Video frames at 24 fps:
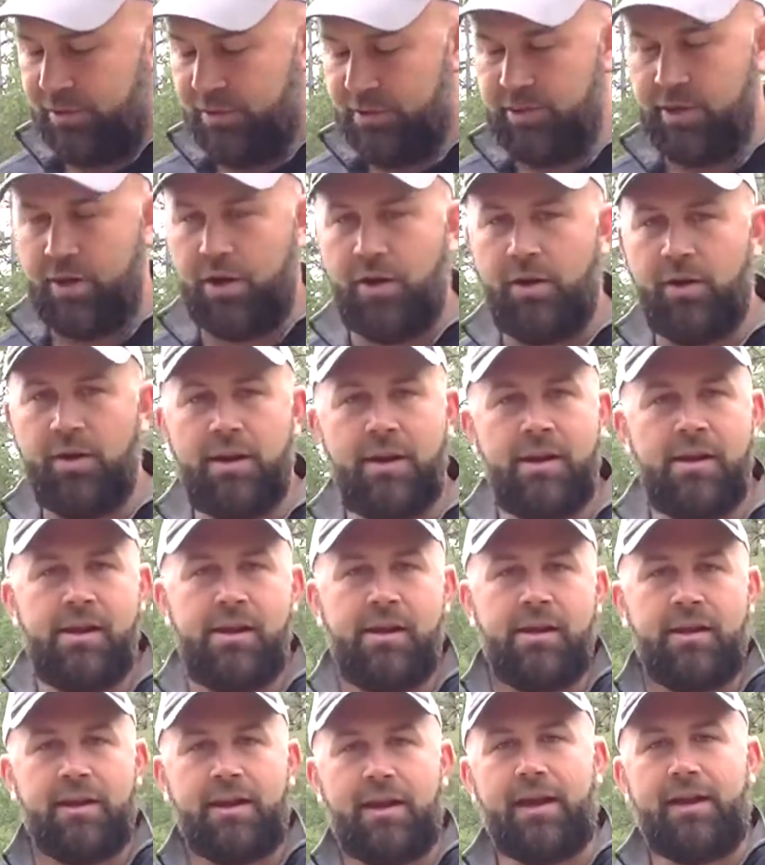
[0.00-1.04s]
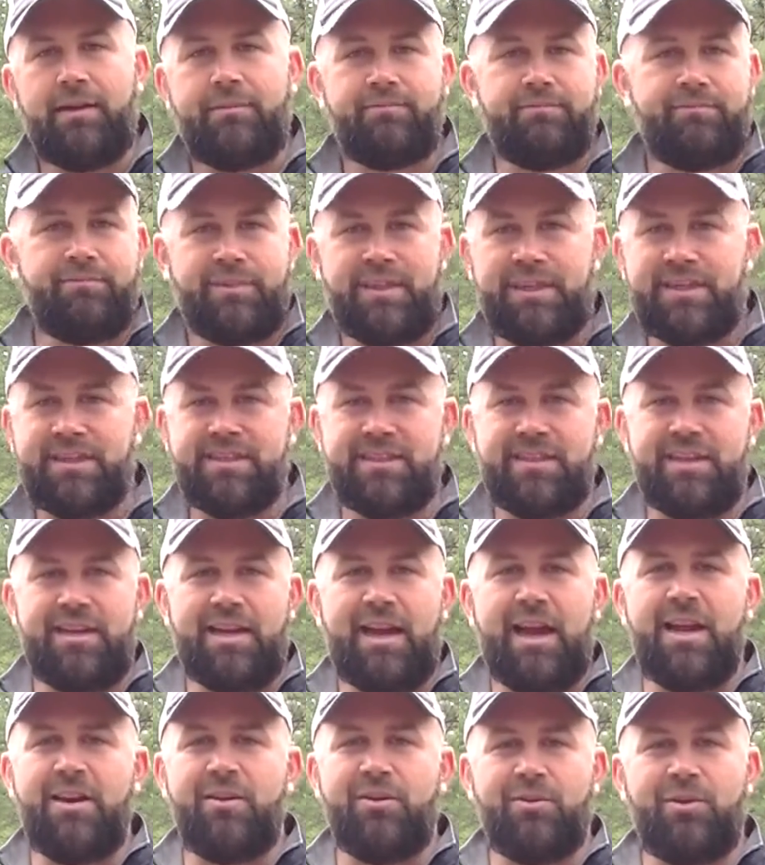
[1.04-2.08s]
So like I said,
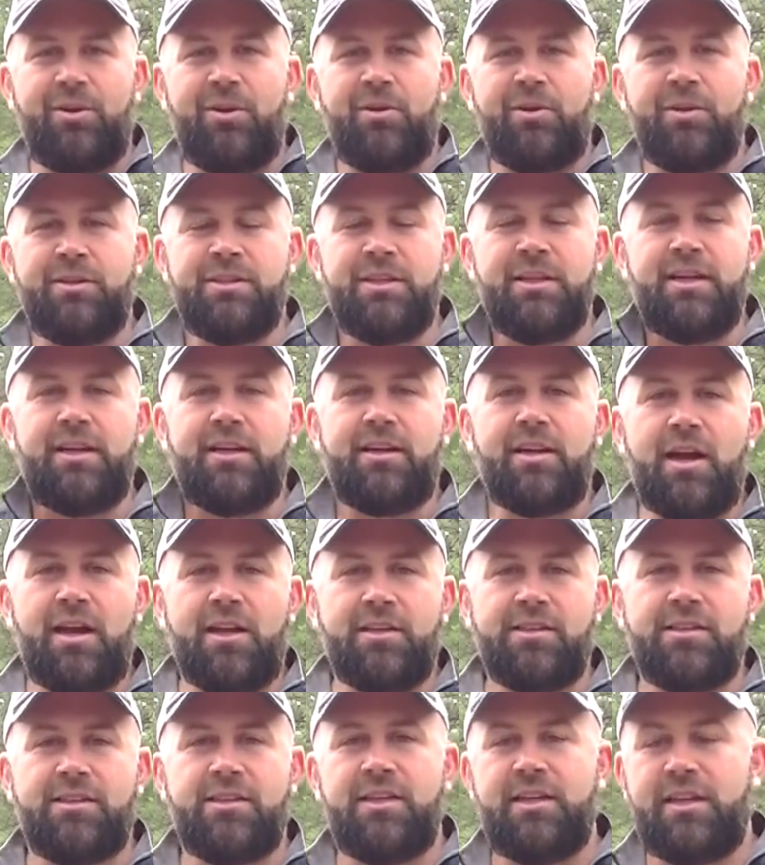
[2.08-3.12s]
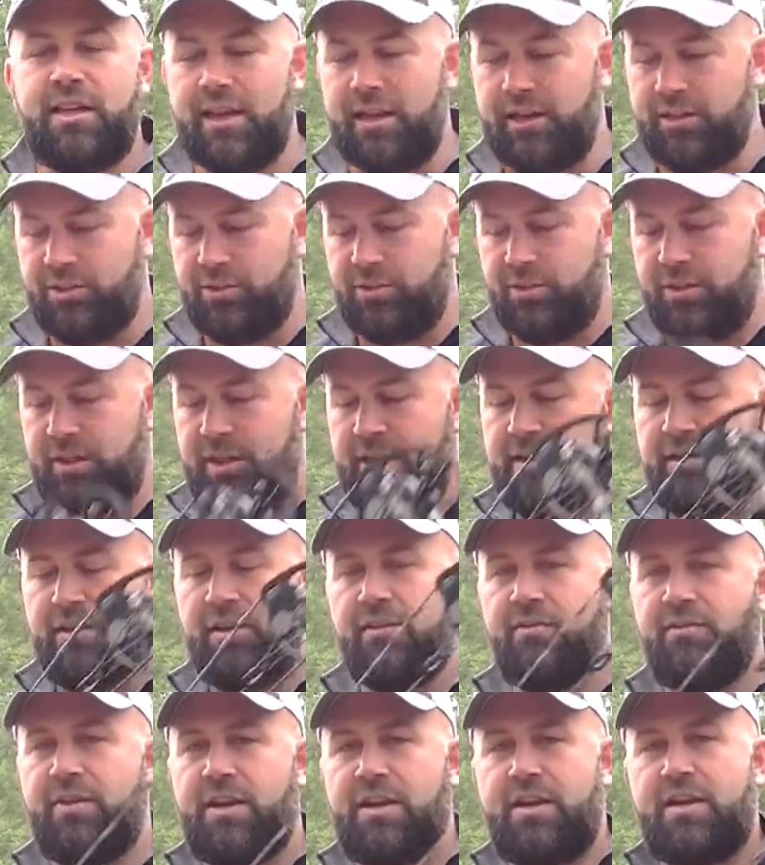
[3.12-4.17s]
I don't notice that it causes any extra
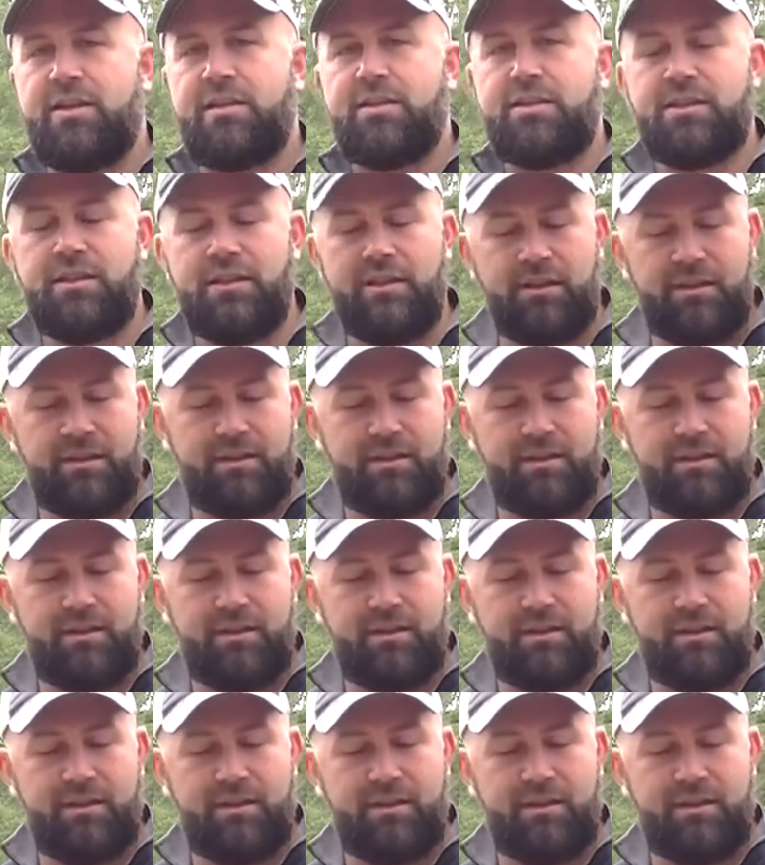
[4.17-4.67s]
inconvenience.